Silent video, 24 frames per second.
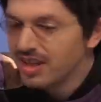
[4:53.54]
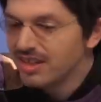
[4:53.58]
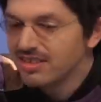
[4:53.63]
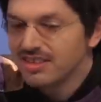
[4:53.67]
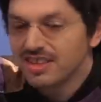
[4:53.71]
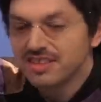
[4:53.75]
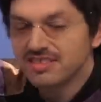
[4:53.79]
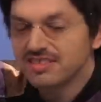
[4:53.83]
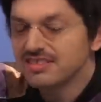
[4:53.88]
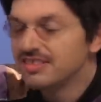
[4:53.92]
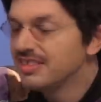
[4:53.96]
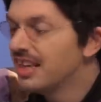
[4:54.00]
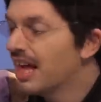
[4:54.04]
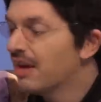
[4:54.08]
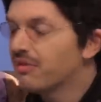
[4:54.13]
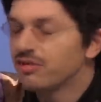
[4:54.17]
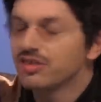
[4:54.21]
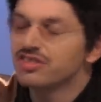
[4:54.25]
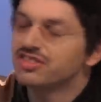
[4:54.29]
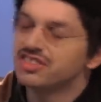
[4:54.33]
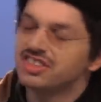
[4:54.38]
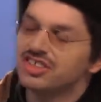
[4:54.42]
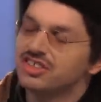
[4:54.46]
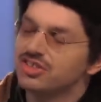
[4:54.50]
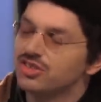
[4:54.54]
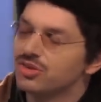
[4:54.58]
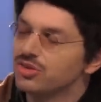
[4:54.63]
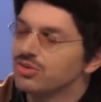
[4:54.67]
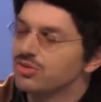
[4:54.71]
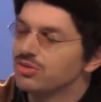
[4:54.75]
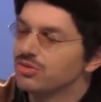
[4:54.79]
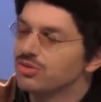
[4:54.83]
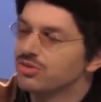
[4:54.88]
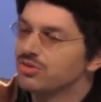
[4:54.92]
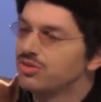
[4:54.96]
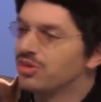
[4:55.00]
he has never seen
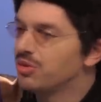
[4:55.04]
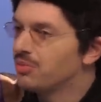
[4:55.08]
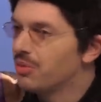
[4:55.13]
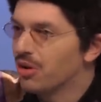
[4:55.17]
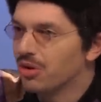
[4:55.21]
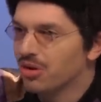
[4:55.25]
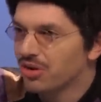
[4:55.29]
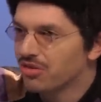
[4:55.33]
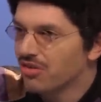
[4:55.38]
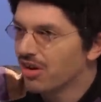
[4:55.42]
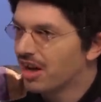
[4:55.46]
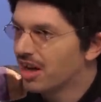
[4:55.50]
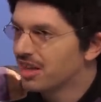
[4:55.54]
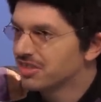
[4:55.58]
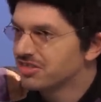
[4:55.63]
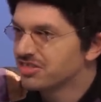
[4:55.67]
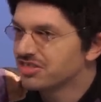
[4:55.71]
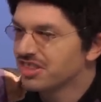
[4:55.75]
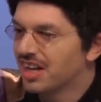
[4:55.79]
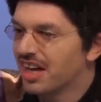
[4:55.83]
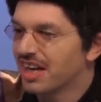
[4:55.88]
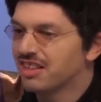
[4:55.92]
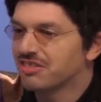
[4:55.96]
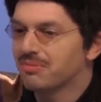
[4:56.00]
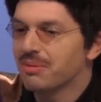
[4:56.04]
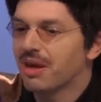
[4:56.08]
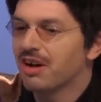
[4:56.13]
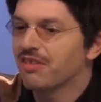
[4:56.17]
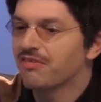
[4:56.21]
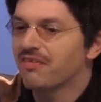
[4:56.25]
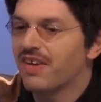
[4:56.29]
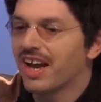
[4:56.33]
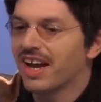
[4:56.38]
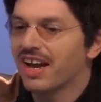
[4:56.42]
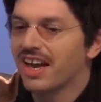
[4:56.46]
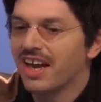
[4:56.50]
you do motocross. As a matter
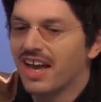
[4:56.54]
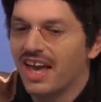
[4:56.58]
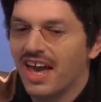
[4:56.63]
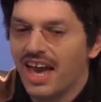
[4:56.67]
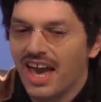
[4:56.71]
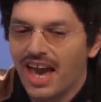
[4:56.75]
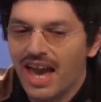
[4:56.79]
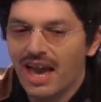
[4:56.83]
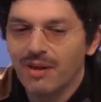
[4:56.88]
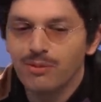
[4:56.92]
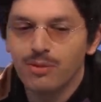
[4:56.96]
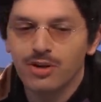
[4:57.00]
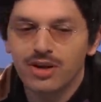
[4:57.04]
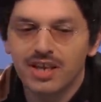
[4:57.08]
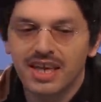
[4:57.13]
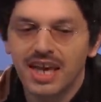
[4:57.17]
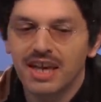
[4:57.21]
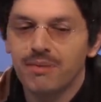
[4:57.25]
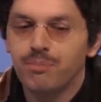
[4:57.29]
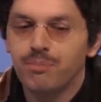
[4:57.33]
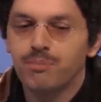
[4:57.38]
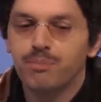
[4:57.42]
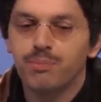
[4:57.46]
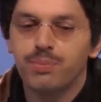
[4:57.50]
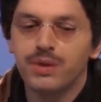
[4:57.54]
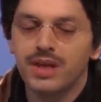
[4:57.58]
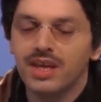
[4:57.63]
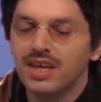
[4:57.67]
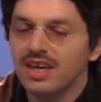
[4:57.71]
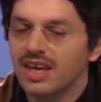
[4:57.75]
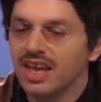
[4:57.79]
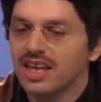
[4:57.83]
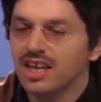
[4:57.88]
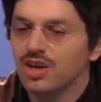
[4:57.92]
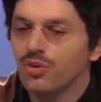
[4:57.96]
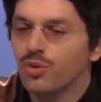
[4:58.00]
of fact, Hammer can't
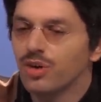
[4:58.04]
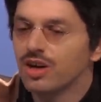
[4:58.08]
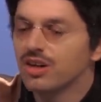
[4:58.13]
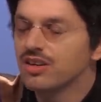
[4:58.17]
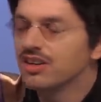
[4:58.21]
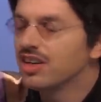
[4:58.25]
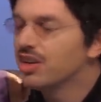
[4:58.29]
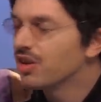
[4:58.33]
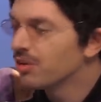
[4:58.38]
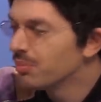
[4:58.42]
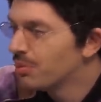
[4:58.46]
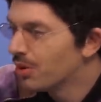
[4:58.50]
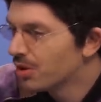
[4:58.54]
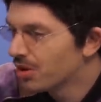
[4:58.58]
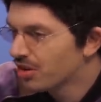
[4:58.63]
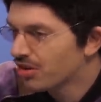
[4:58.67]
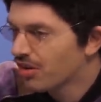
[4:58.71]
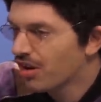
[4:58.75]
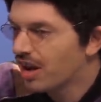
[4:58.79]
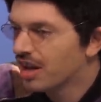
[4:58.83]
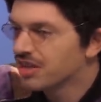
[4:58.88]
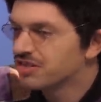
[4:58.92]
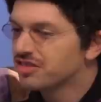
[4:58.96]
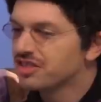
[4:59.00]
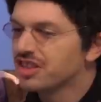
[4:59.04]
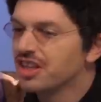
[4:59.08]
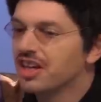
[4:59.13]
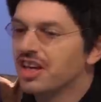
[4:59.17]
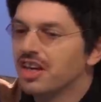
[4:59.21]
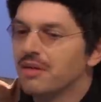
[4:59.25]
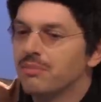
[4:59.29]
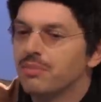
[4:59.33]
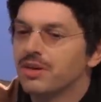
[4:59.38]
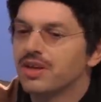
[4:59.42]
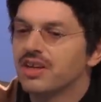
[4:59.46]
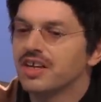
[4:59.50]
be anywhere near motocross
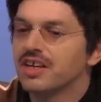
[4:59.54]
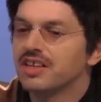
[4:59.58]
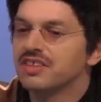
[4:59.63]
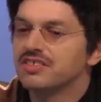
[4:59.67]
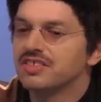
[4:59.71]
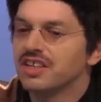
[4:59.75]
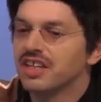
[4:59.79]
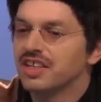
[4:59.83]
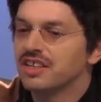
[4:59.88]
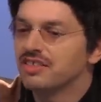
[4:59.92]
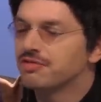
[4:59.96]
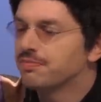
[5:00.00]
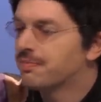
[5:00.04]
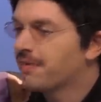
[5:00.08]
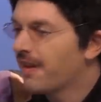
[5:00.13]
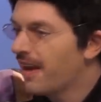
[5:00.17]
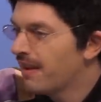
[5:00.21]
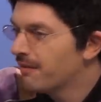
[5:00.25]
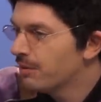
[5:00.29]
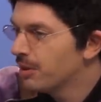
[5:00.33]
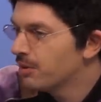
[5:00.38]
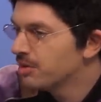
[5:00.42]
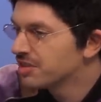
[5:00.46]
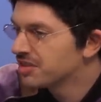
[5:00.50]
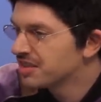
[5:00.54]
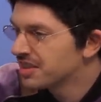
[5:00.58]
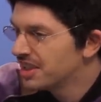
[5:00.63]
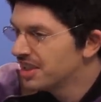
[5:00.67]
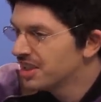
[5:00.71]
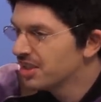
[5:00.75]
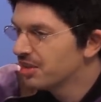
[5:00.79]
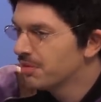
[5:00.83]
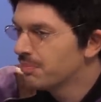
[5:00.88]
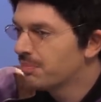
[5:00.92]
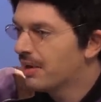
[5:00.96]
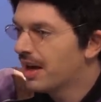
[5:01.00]
because uh, his family was
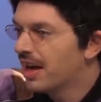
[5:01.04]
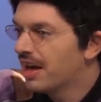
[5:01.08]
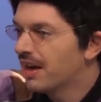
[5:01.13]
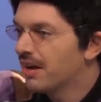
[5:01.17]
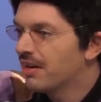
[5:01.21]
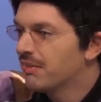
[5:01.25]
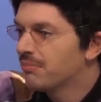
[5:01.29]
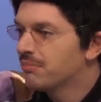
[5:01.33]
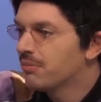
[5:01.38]
killed by a